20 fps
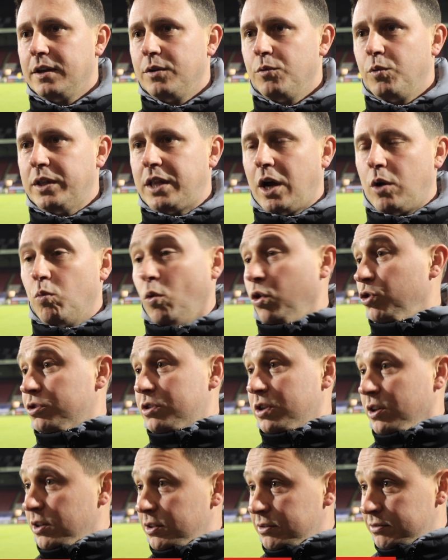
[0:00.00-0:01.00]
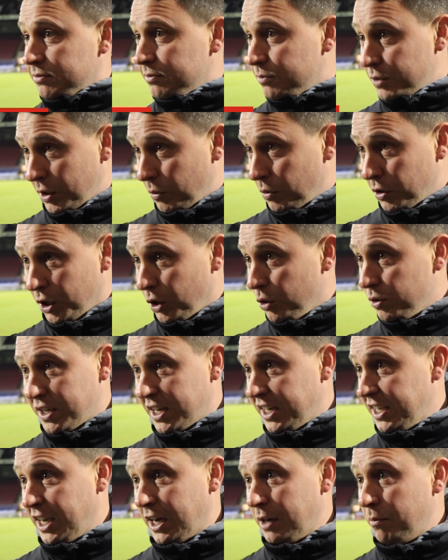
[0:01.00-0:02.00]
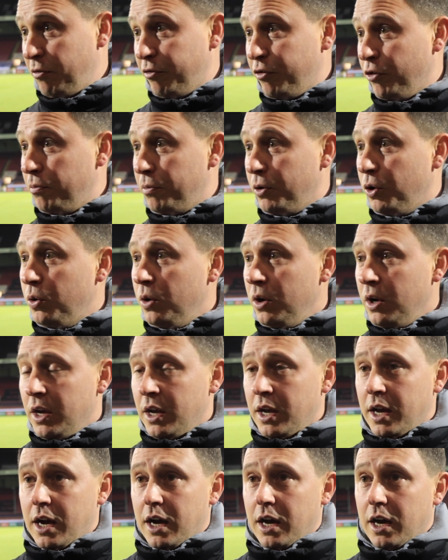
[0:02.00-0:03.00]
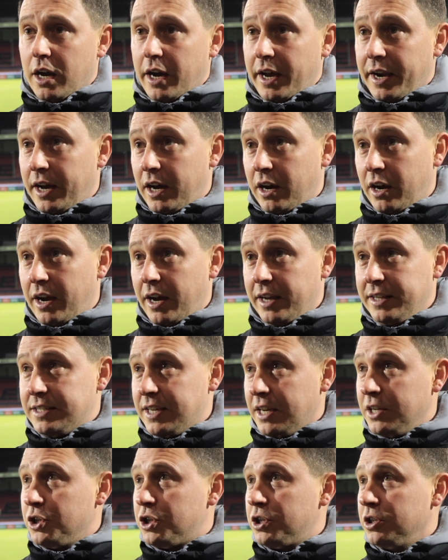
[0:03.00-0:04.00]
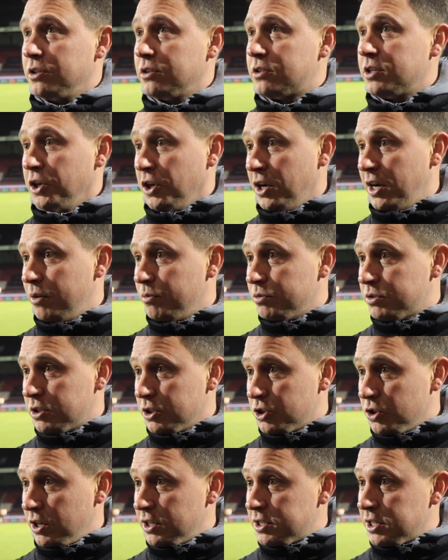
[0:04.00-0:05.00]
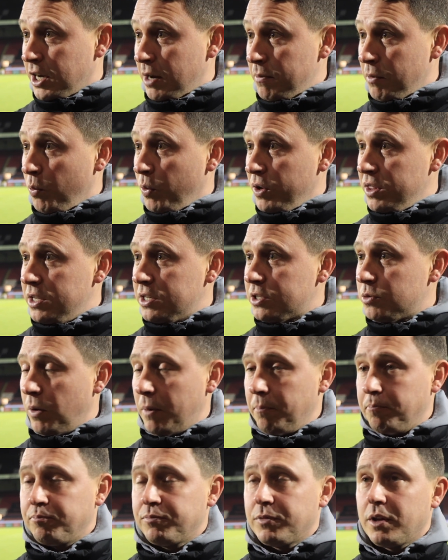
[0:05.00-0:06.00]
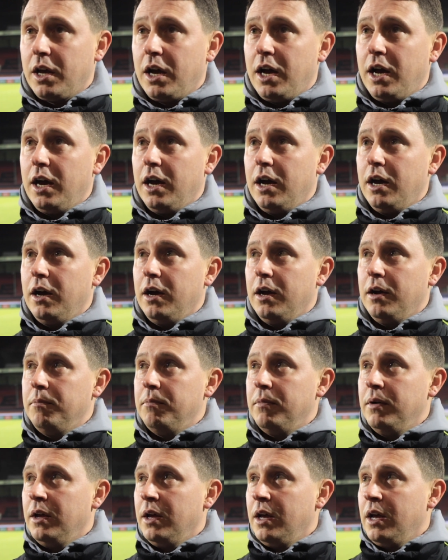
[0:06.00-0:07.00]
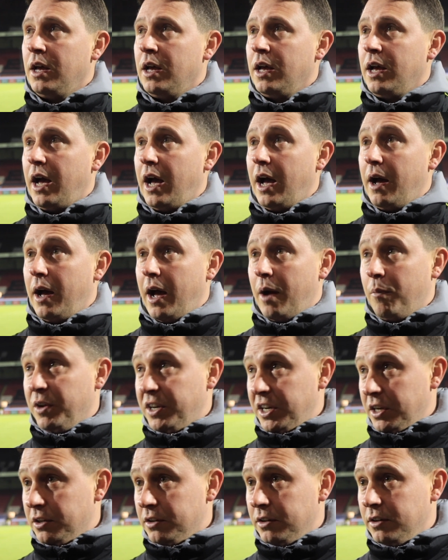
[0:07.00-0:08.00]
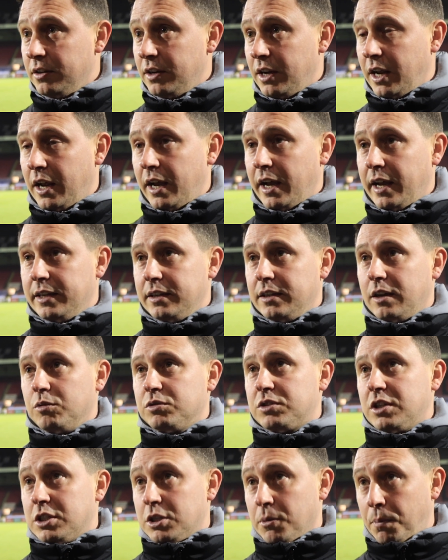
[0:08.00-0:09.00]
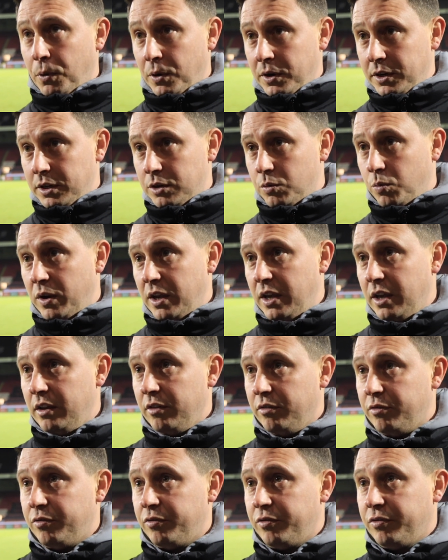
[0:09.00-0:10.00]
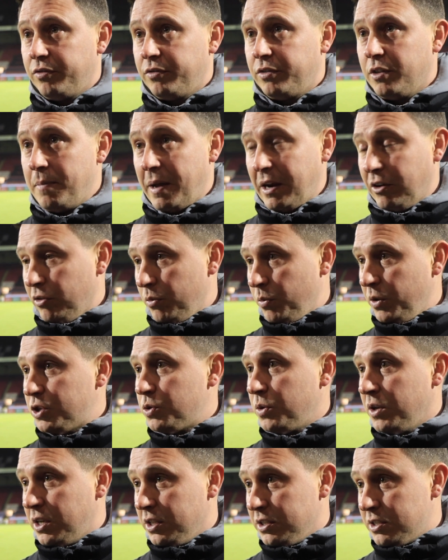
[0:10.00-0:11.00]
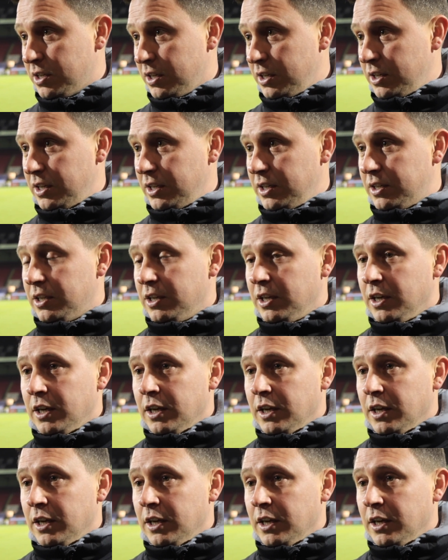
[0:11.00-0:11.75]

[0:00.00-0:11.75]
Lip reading: we don't want to lose any game of football. And our intention tonight was to try to come and win this one. And we didn't. And I was disappointed with the manner in which we conceded